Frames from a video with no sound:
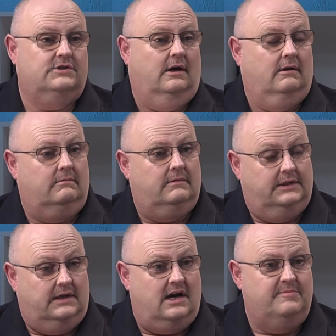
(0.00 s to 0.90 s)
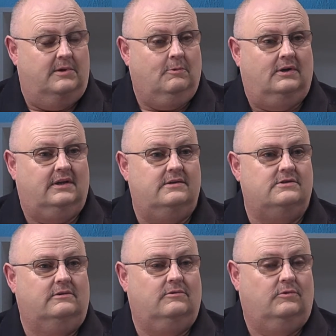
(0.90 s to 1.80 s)
So in the APY lands,
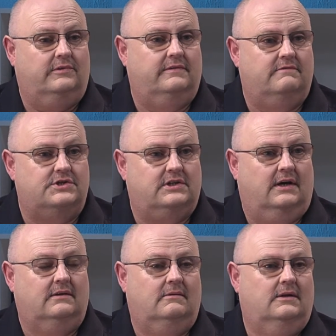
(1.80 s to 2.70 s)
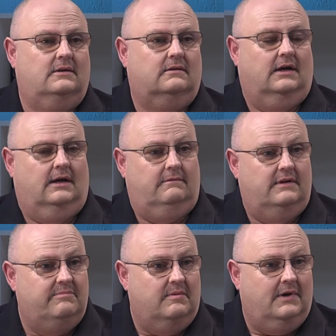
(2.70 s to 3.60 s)
in the north of the state,
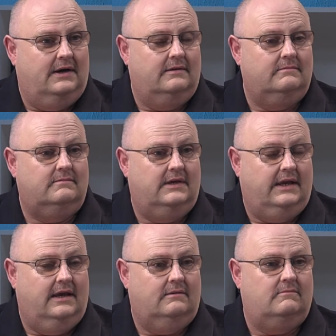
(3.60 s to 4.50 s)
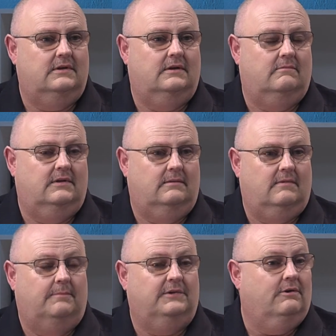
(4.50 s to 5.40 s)
Nepobunna, again, you know,
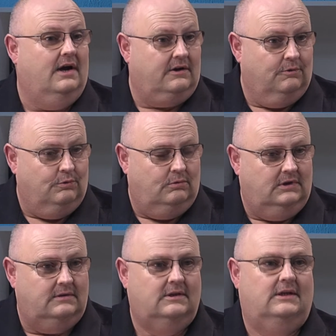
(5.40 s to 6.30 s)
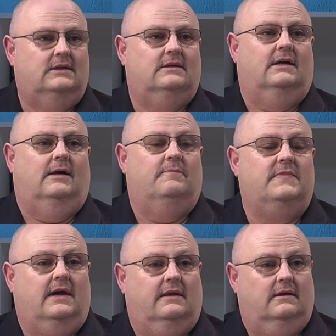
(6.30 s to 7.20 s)
up near Arkaroola, and
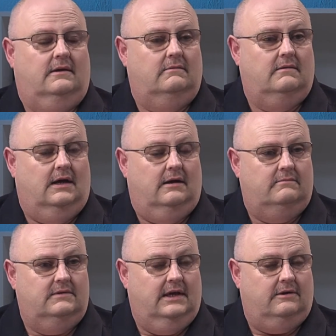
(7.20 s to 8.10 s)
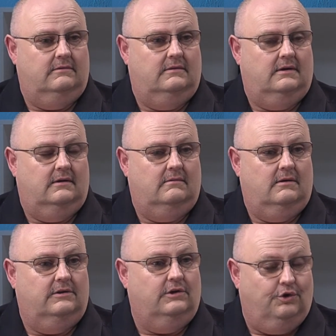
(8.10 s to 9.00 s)
then down in
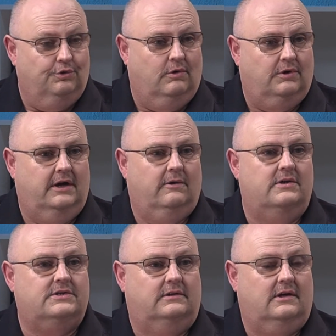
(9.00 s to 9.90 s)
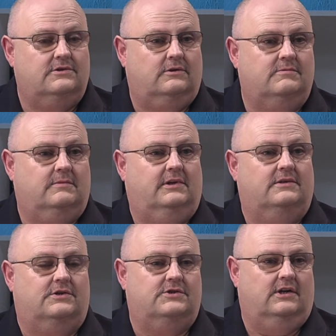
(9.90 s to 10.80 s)
the Coorong areas and those types of
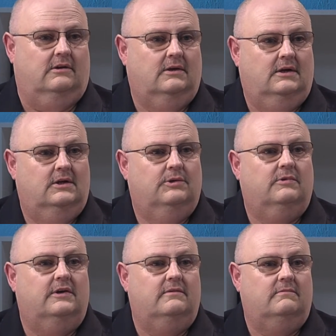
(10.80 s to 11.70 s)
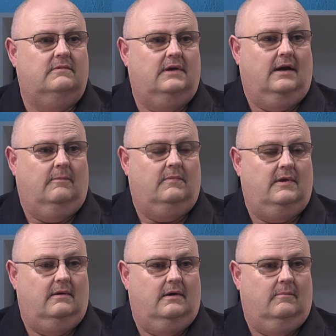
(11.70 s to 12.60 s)
places. So we
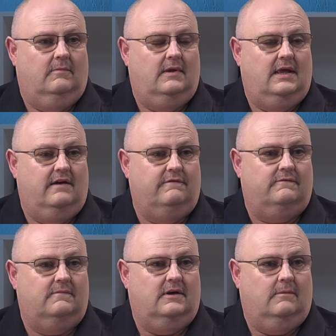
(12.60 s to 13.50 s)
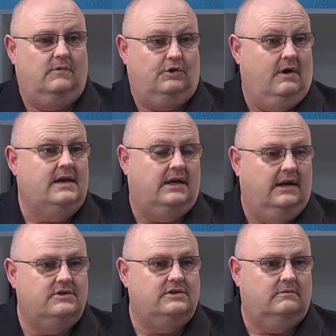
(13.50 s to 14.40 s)
have a great
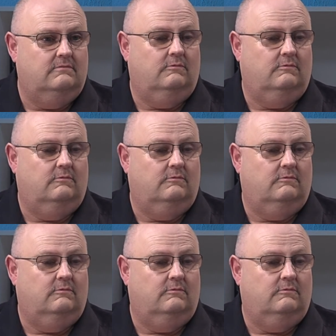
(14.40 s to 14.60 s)
connection